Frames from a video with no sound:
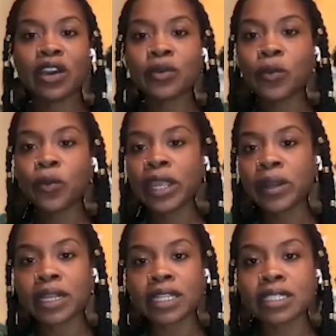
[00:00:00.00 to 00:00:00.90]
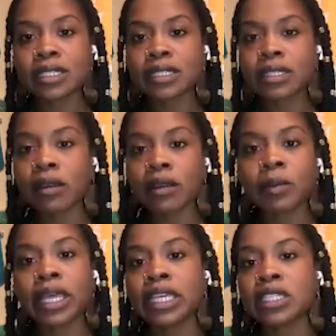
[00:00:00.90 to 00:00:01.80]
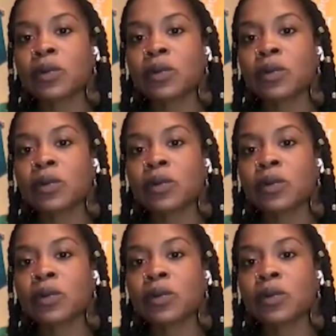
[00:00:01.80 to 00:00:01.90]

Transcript: weird and scary place